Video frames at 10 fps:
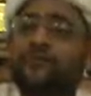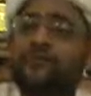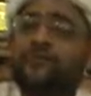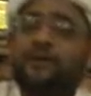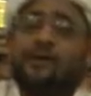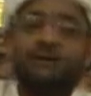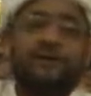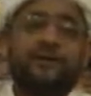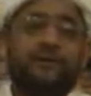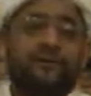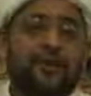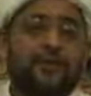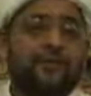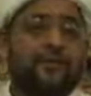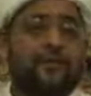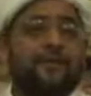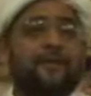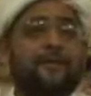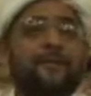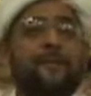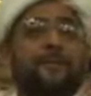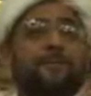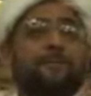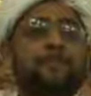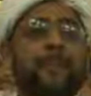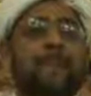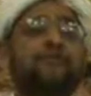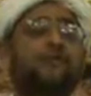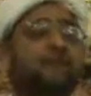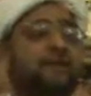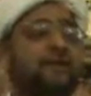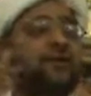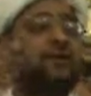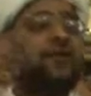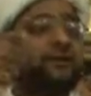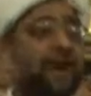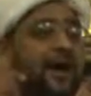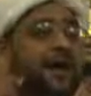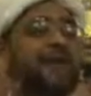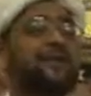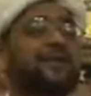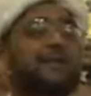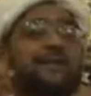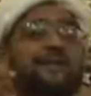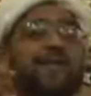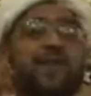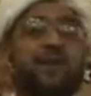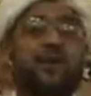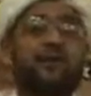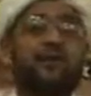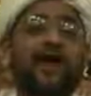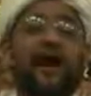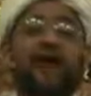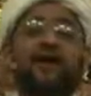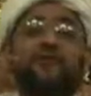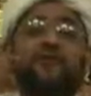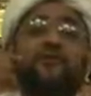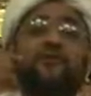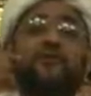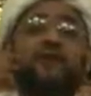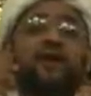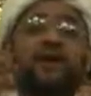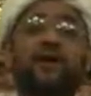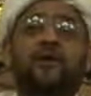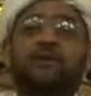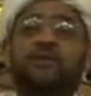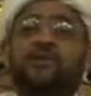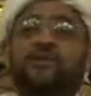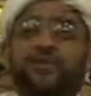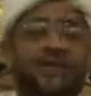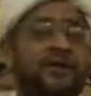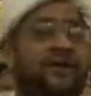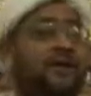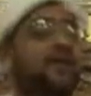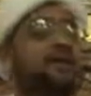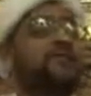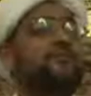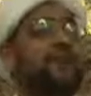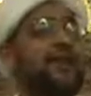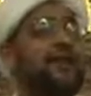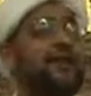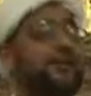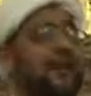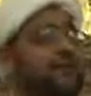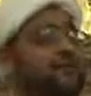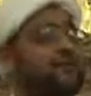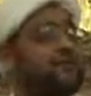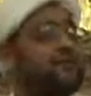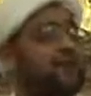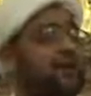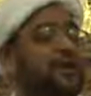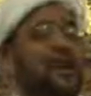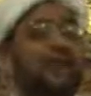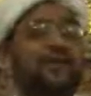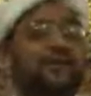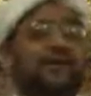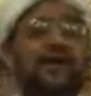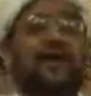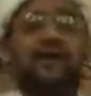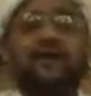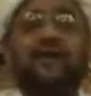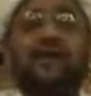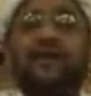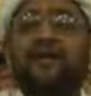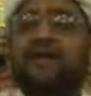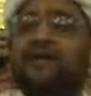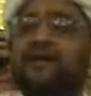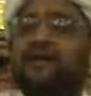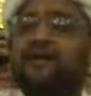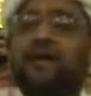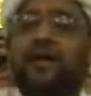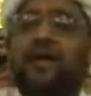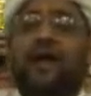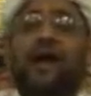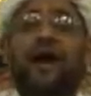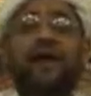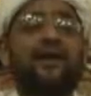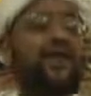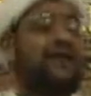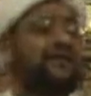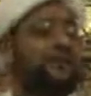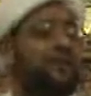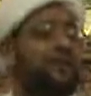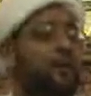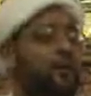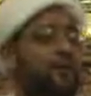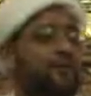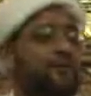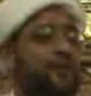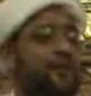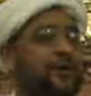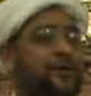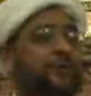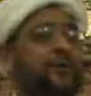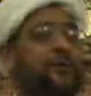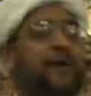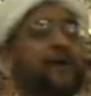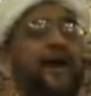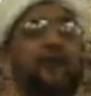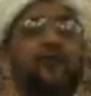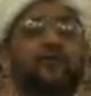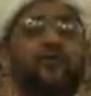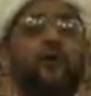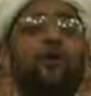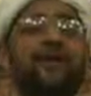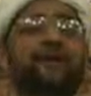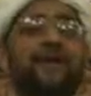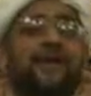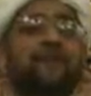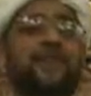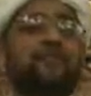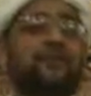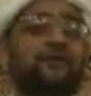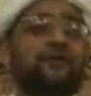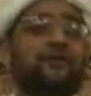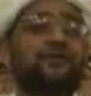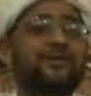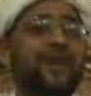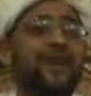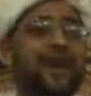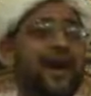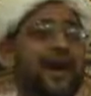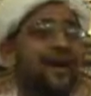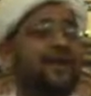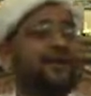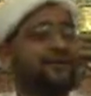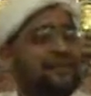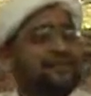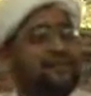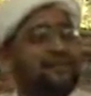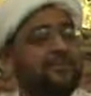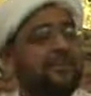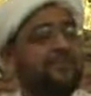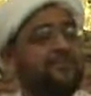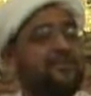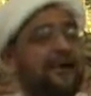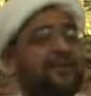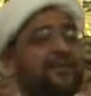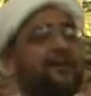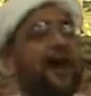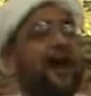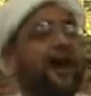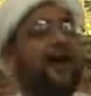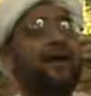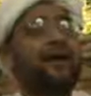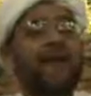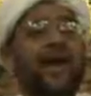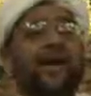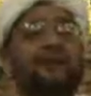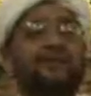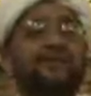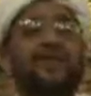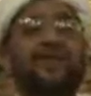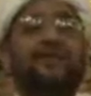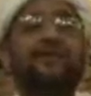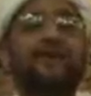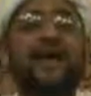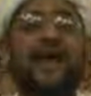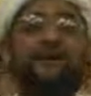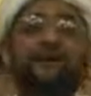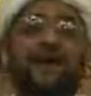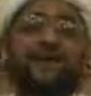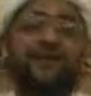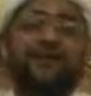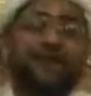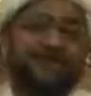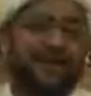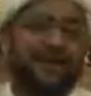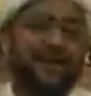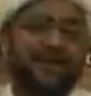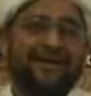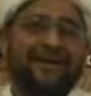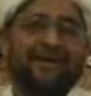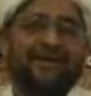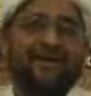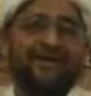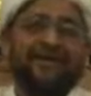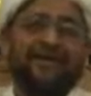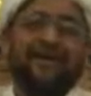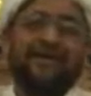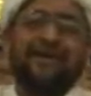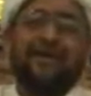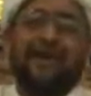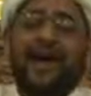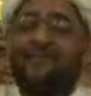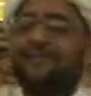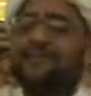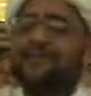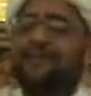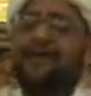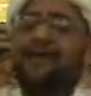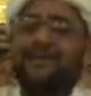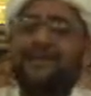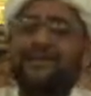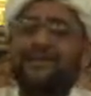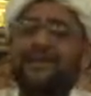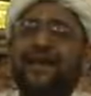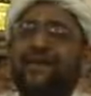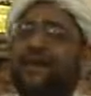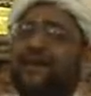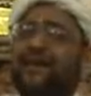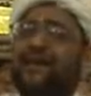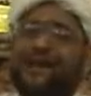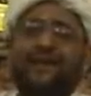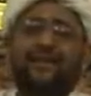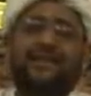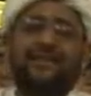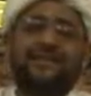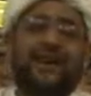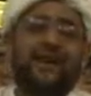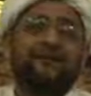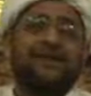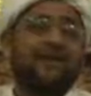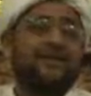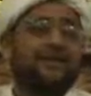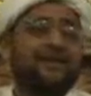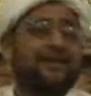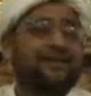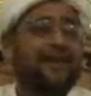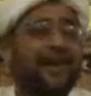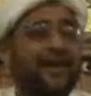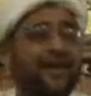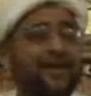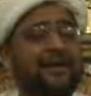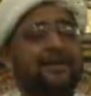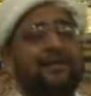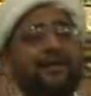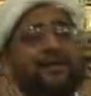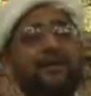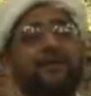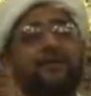Rasulullah could not reply to her. And she started to cry. Tears came out of her eyes and it was rolling down her cheek. Jibreel came to Rasulullah and said, Ya Rasulullah, Allah sent an order for you that go and say something to Zahra, say something to Fatima. The heavens cannot stand Fatima crying. The heavens cannot understand, they cannot stand Fatima crying.